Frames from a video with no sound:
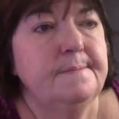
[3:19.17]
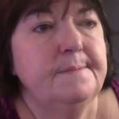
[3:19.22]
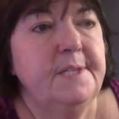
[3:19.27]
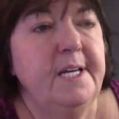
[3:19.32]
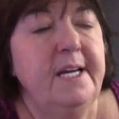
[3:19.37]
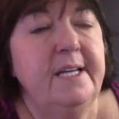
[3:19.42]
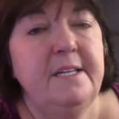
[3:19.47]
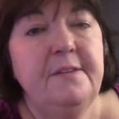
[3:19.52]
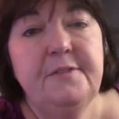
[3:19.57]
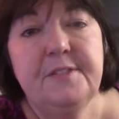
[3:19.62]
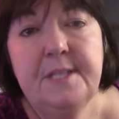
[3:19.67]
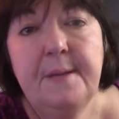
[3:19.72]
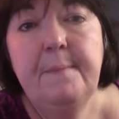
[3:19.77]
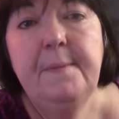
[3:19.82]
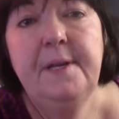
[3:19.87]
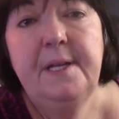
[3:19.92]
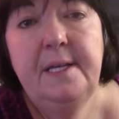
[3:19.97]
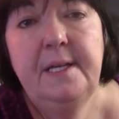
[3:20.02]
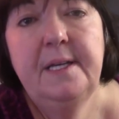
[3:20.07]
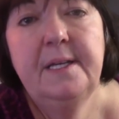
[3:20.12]
And if
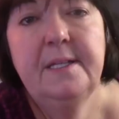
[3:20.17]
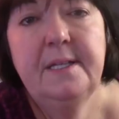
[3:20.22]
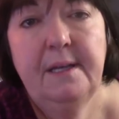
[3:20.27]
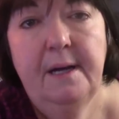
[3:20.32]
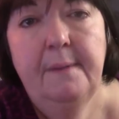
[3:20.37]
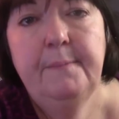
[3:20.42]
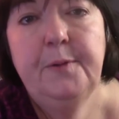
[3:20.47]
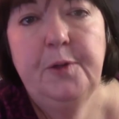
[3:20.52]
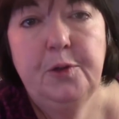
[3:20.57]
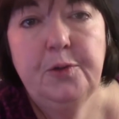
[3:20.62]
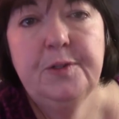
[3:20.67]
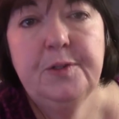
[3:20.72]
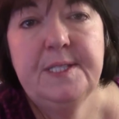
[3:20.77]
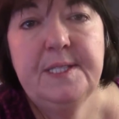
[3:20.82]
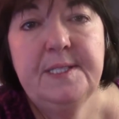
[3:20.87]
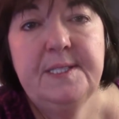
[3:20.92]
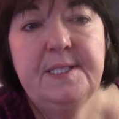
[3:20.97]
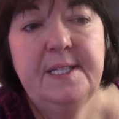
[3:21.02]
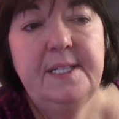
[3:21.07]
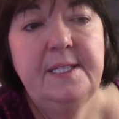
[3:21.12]
somebody
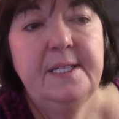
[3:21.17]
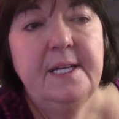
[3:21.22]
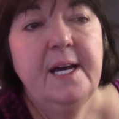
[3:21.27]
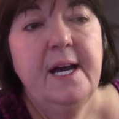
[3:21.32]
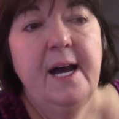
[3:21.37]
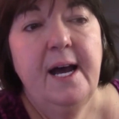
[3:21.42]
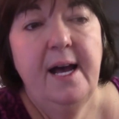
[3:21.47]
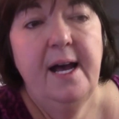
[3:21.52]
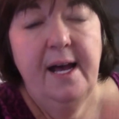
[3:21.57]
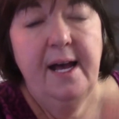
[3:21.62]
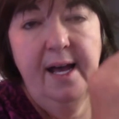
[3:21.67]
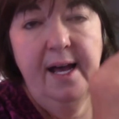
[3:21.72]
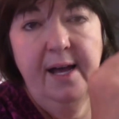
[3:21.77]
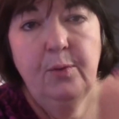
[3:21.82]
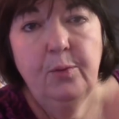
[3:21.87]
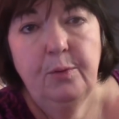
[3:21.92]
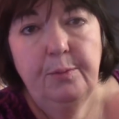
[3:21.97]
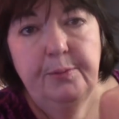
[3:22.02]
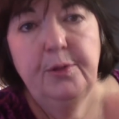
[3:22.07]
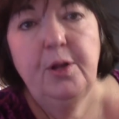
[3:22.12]
abuses it,
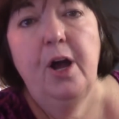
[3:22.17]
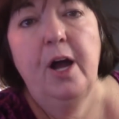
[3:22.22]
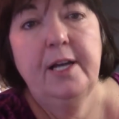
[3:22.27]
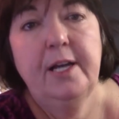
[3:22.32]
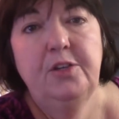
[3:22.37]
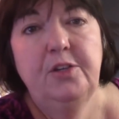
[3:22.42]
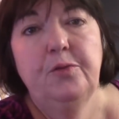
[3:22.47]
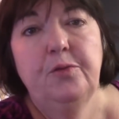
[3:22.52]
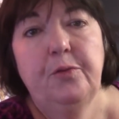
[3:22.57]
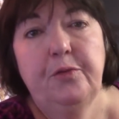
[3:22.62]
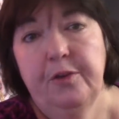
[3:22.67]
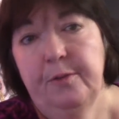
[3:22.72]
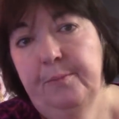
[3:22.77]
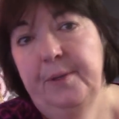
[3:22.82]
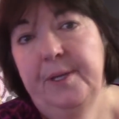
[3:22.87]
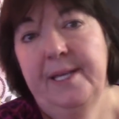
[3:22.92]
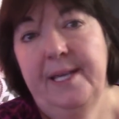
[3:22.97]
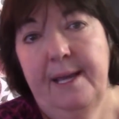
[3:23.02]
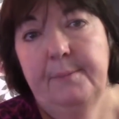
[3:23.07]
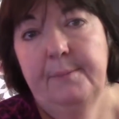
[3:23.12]
I will block you from
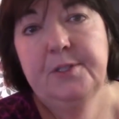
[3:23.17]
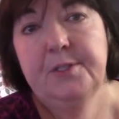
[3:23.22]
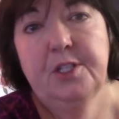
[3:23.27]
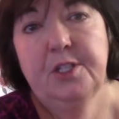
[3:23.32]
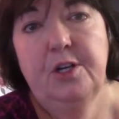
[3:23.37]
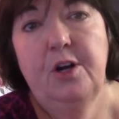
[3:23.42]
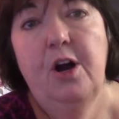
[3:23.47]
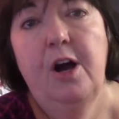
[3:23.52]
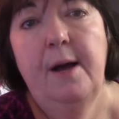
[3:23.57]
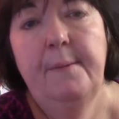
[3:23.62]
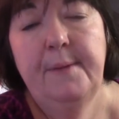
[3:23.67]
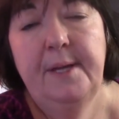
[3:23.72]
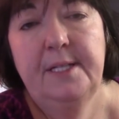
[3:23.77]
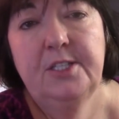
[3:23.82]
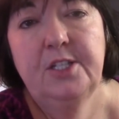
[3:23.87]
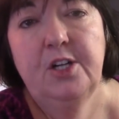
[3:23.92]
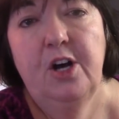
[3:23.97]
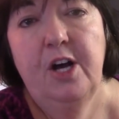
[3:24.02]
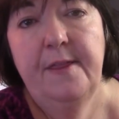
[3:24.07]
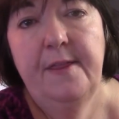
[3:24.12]
being able to
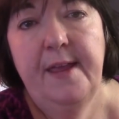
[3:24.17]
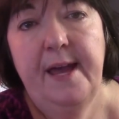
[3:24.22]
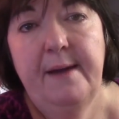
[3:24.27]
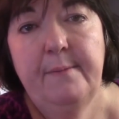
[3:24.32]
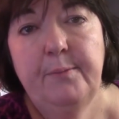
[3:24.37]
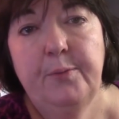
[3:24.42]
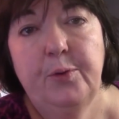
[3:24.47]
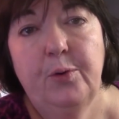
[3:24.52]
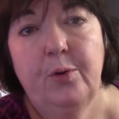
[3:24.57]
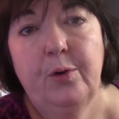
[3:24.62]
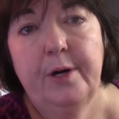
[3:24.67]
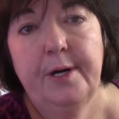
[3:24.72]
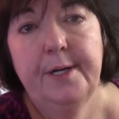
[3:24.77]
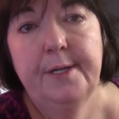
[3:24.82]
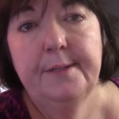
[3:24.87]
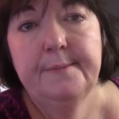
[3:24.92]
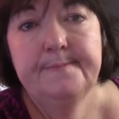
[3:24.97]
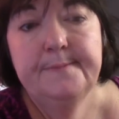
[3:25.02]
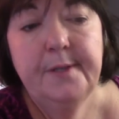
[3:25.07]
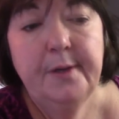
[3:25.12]
comment on that
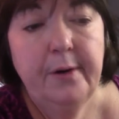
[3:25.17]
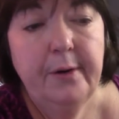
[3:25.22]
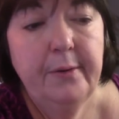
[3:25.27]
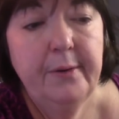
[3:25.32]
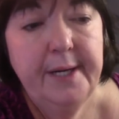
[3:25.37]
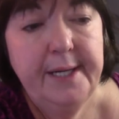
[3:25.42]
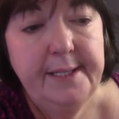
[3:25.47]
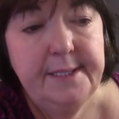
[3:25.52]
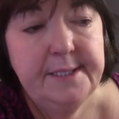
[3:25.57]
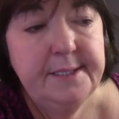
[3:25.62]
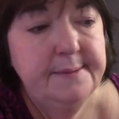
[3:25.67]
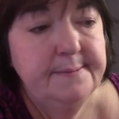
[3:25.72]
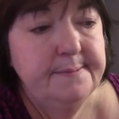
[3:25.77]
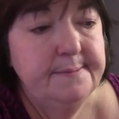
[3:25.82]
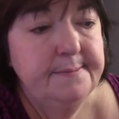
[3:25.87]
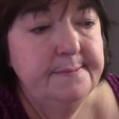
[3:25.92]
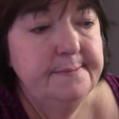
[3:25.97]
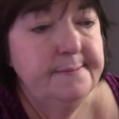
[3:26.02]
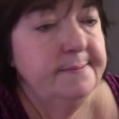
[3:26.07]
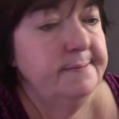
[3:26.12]
board. All right?
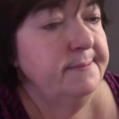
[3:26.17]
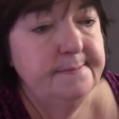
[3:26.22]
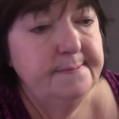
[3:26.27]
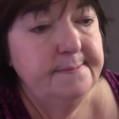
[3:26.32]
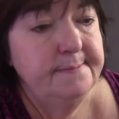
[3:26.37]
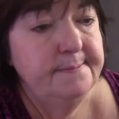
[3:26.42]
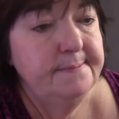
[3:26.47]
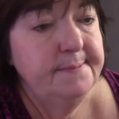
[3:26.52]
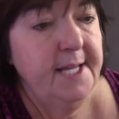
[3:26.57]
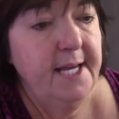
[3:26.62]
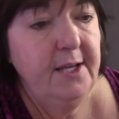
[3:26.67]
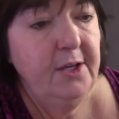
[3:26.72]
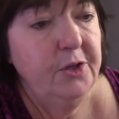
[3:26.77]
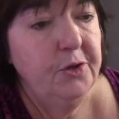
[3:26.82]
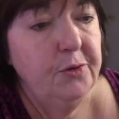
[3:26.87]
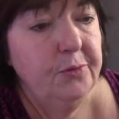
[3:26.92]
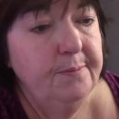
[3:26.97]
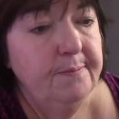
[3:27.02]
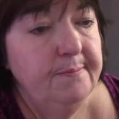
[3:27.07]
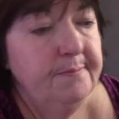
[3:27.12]
Thank
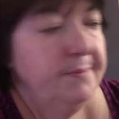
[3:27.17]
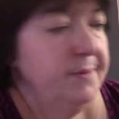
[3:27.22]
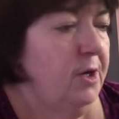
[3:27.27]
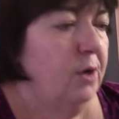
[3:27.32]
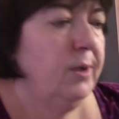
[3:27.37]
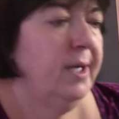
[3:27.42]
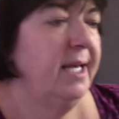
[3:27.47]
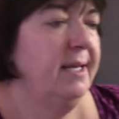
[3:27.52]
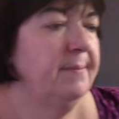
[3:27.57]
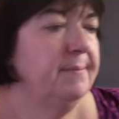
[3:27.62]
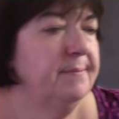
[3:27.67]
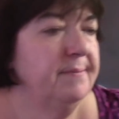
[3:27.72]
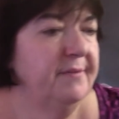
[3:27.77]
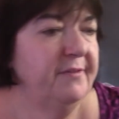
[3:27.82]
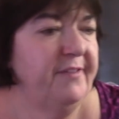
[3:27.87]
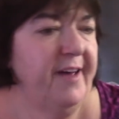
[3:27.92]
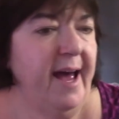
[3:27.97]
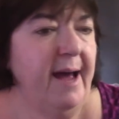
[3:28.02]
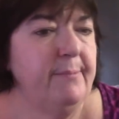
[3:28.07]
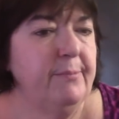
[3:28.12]
you. Okay,
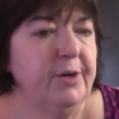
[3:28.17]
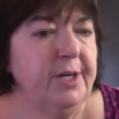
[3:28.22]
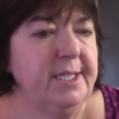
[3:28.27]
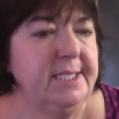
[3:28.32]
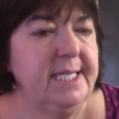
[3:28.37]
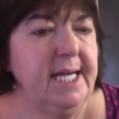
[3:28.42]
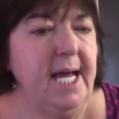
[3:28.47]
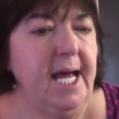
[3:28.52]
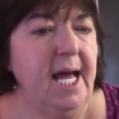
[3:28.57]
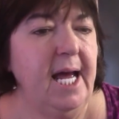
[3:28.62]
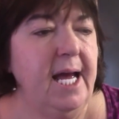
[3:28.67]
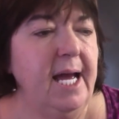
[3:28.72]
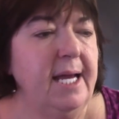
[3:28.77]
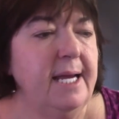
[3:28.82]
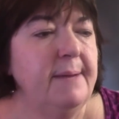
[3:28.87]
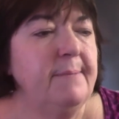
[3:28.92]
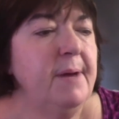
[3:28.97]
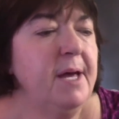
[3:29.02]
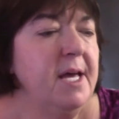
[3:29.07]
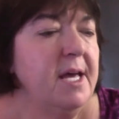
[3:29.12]
fabric
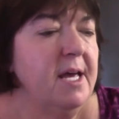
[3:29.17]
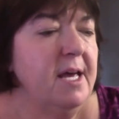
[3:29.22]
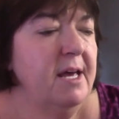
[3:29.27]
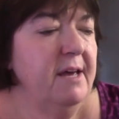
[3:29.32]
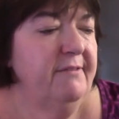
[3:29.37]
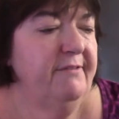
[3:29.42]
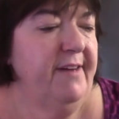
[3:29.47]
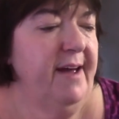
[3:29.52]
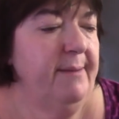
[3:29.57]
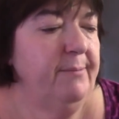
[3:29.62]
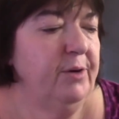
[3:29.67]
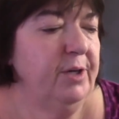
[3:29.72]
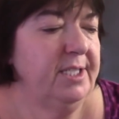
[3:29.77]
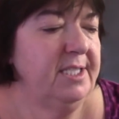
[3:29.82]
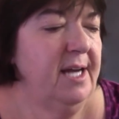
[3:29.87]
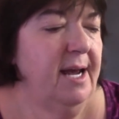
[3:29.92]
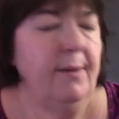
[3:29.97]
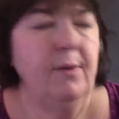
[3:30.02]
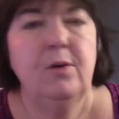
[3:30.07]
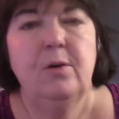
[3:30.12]
time. Fabric
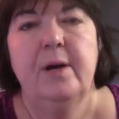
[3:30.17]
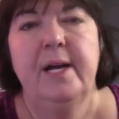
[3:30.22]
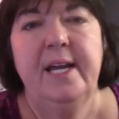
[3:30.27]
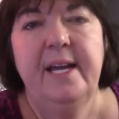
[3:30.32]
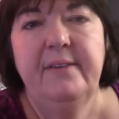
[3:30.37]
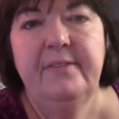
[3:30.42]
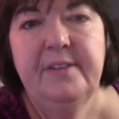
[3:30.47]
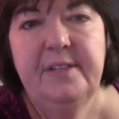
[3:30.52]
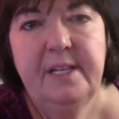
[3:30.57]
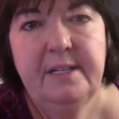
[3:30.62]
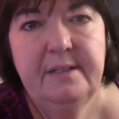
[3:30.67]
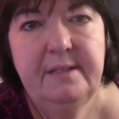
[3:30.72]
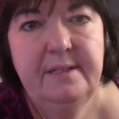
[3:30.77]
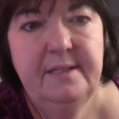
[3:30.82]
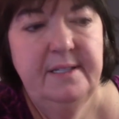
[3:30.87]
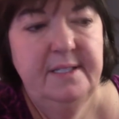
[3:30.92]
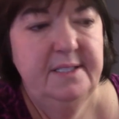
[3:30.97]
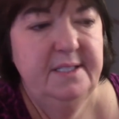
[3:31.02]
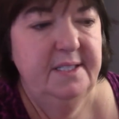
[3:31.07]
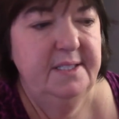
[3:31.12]
time. Oh, I have another
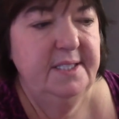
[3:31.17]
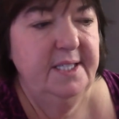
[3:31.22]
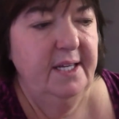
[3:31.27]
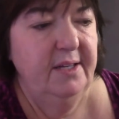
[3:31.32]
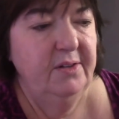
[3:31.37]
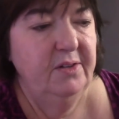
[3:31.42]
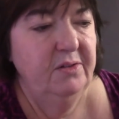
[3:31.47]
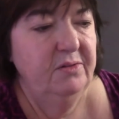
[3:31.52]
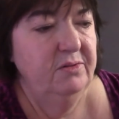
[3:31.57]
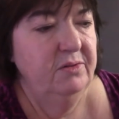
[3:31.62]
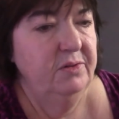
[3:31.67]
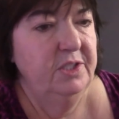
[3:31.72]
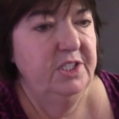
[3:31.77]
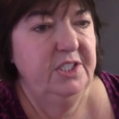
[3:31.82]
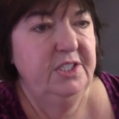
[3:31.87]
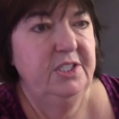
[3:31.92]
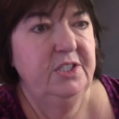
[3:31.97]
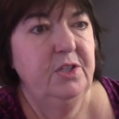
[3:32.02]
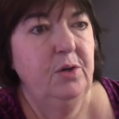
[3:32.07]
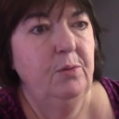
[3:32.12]
thing to tell you. This
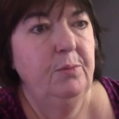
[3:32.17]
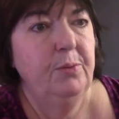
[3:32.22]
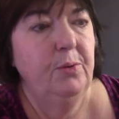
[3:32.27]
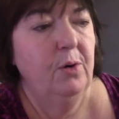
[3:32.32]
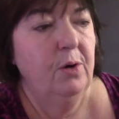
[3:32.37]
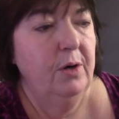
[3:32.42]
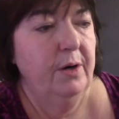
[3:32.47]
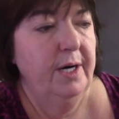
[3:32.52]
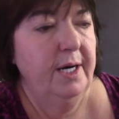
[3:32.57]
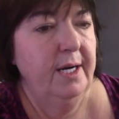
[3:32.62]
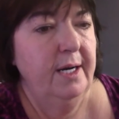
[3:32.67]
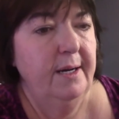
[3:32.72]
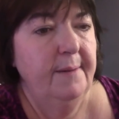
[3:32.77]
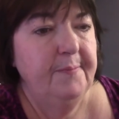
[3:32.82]
is so boring.